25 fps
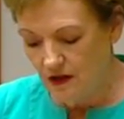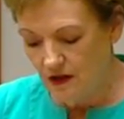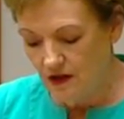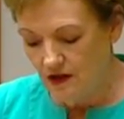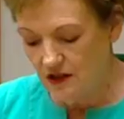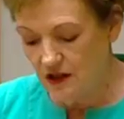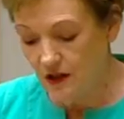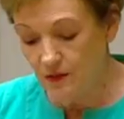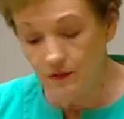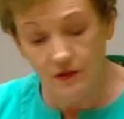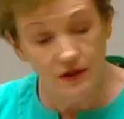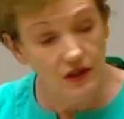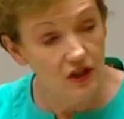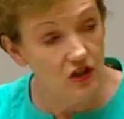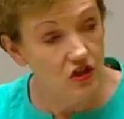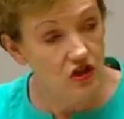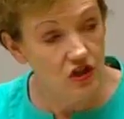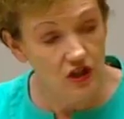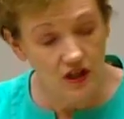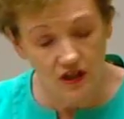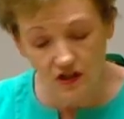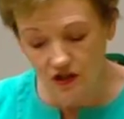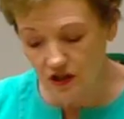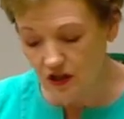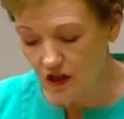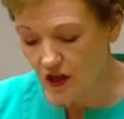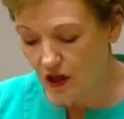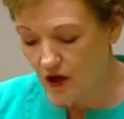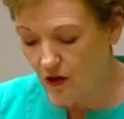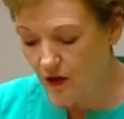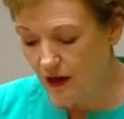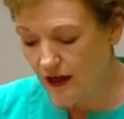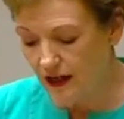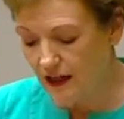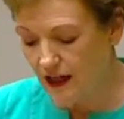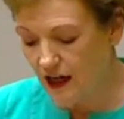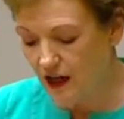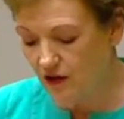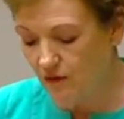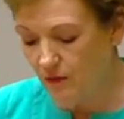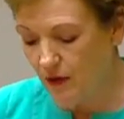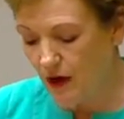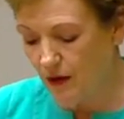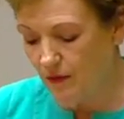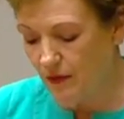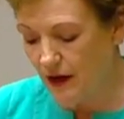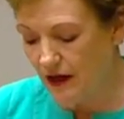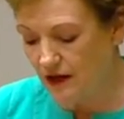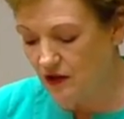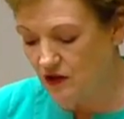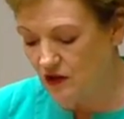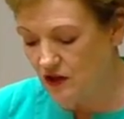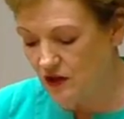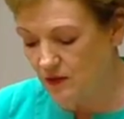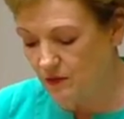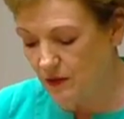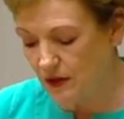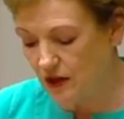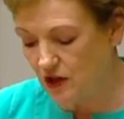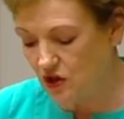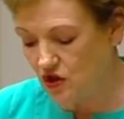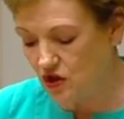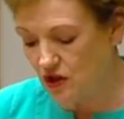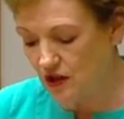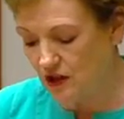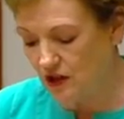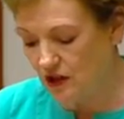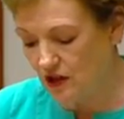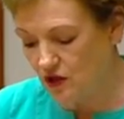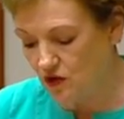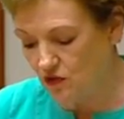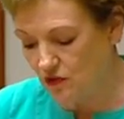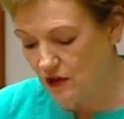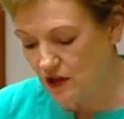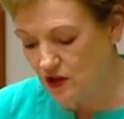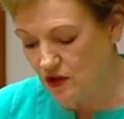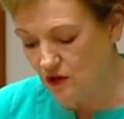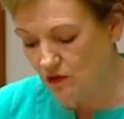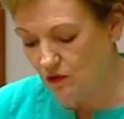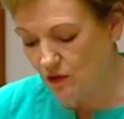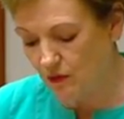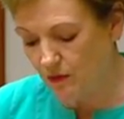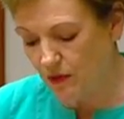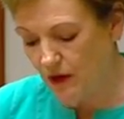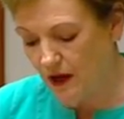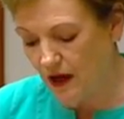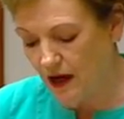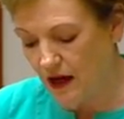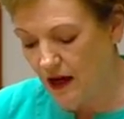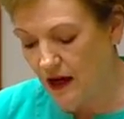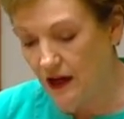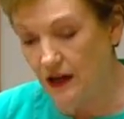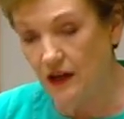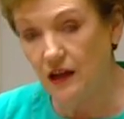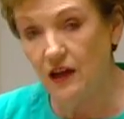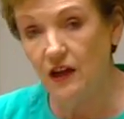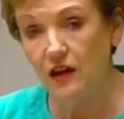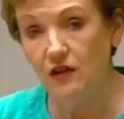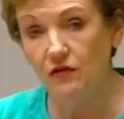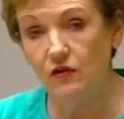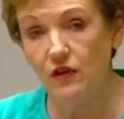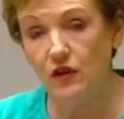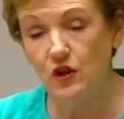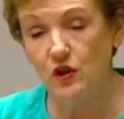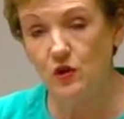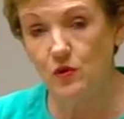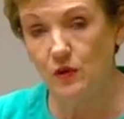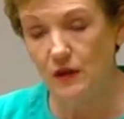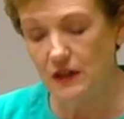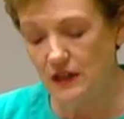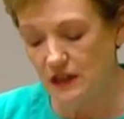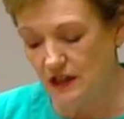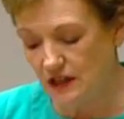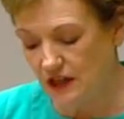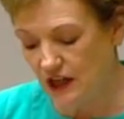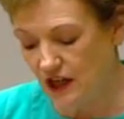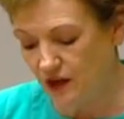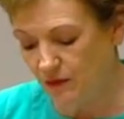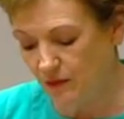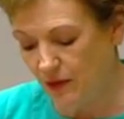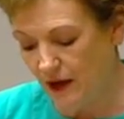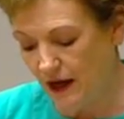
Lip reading: Some 6 years ago, I gave my maiden speech in the address and reply for the 2010